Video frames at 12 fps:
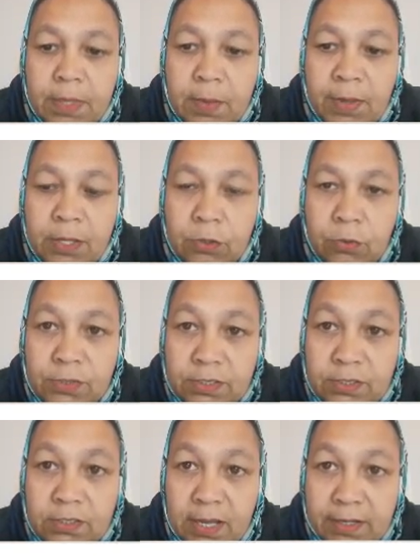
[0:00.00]
by
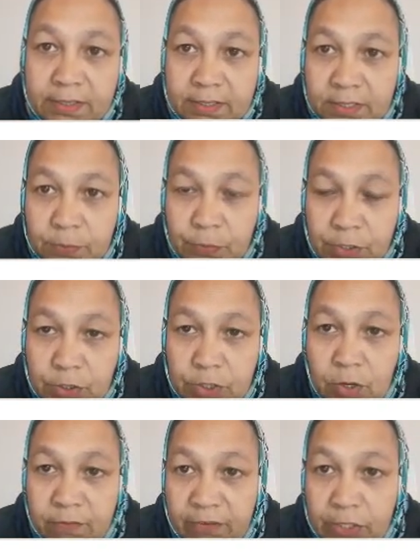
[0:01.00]
using direct speech
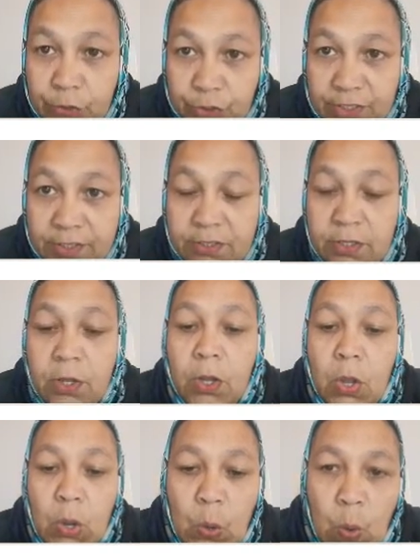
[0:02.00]
conventions,
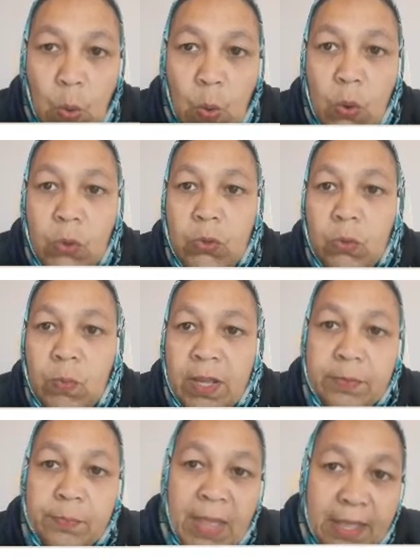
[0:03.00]
or you
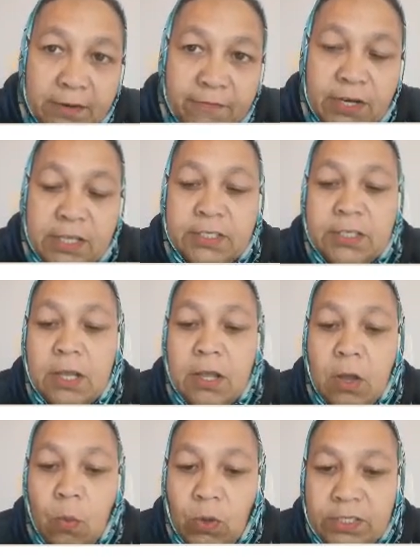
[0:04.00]
might paraphrase
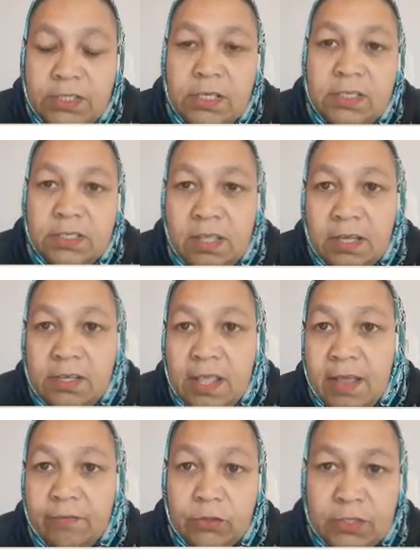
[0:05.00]
what it is that they
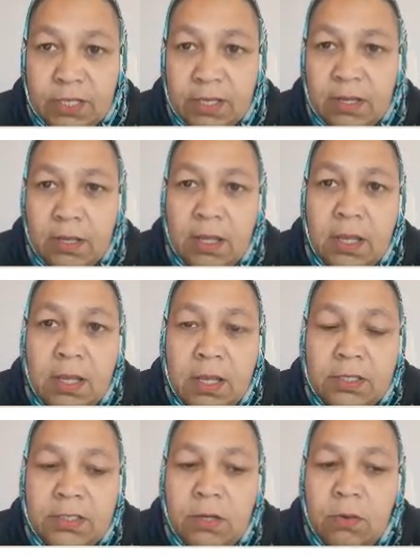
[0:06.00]
have to say.
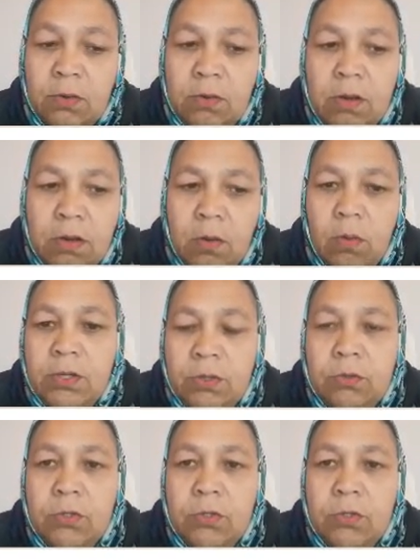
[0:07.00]
So what you're